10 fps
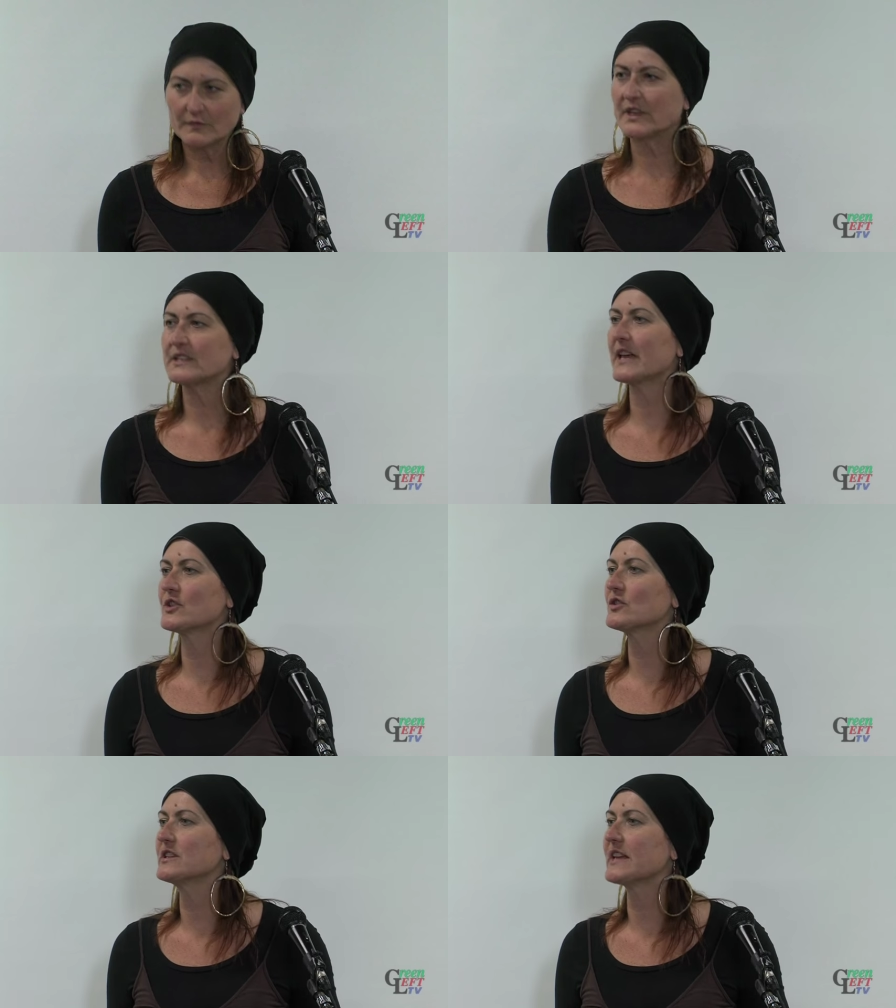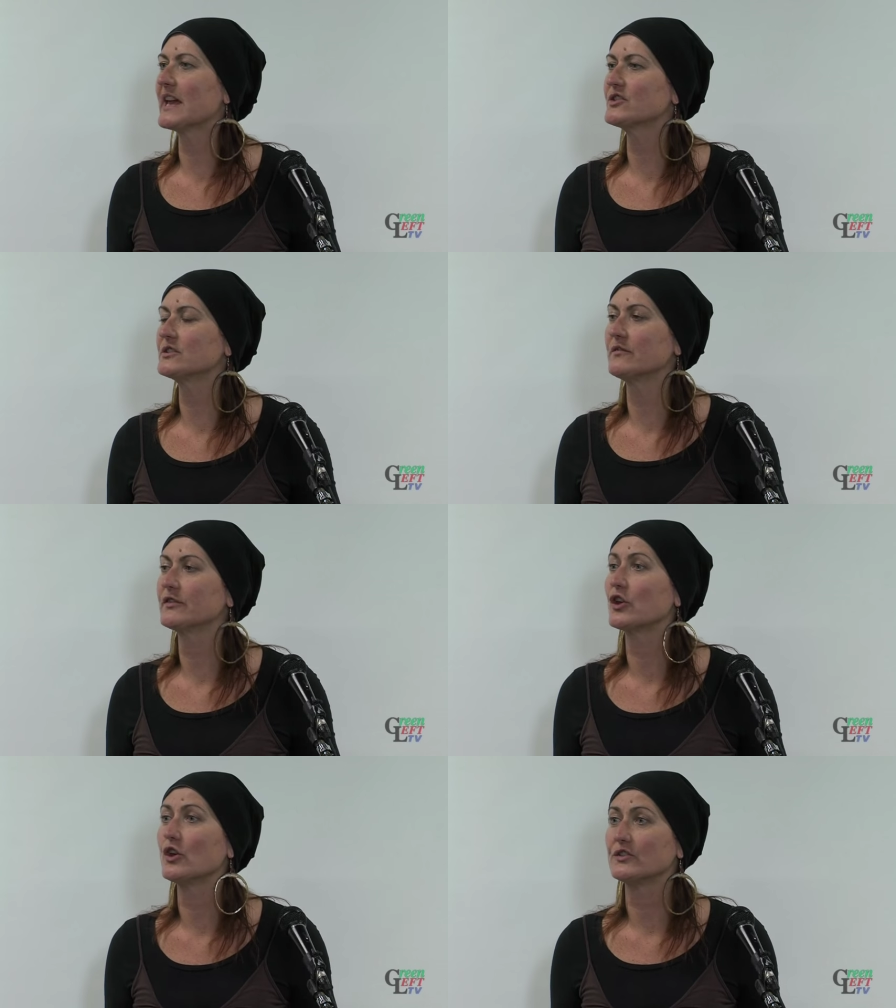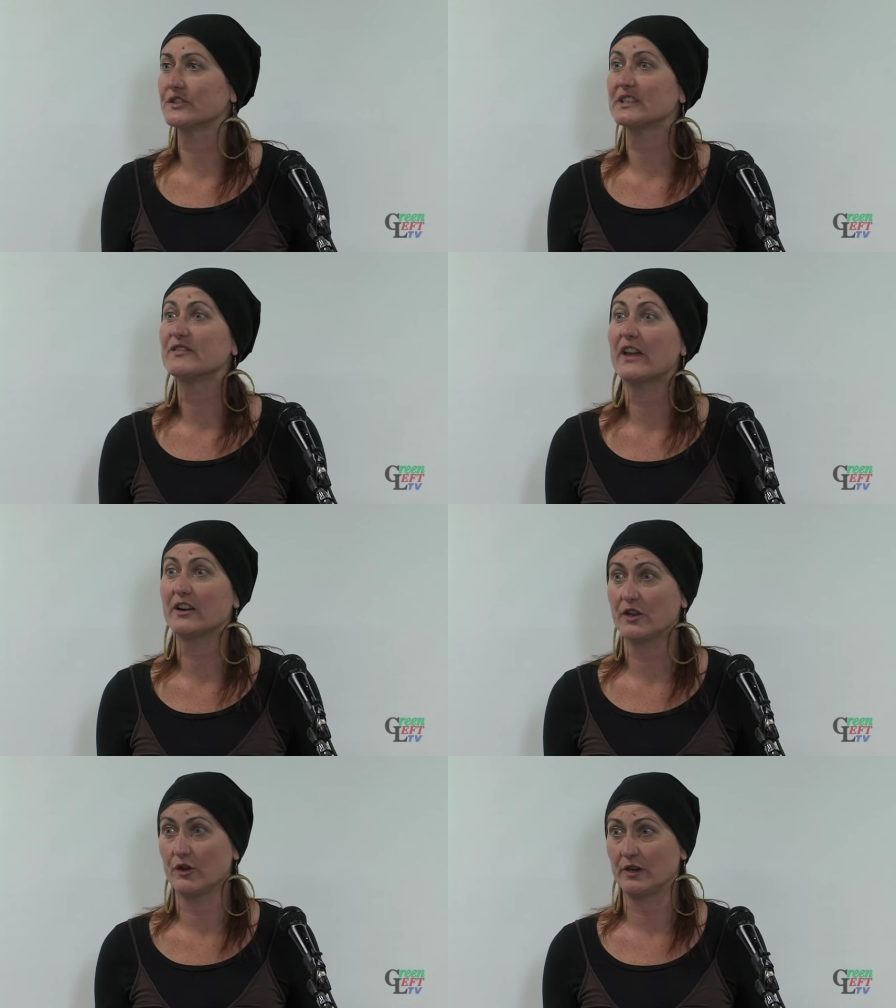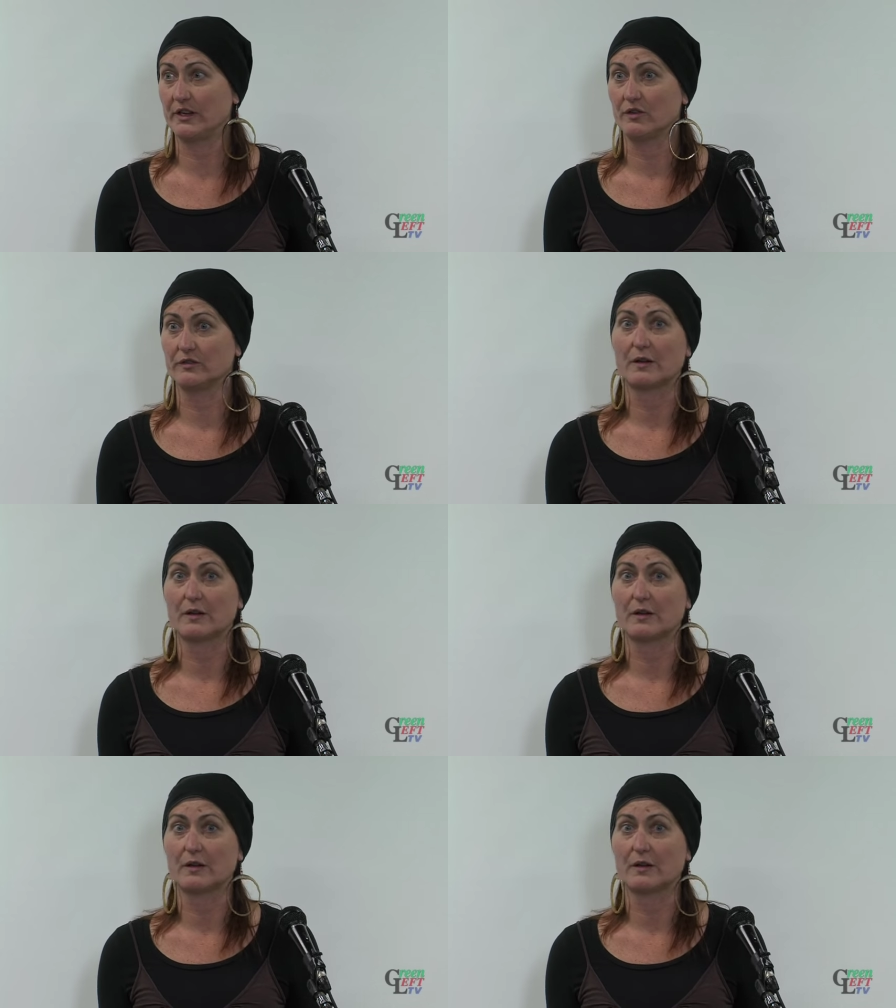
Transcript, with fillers: the sexualization of girls is very early on,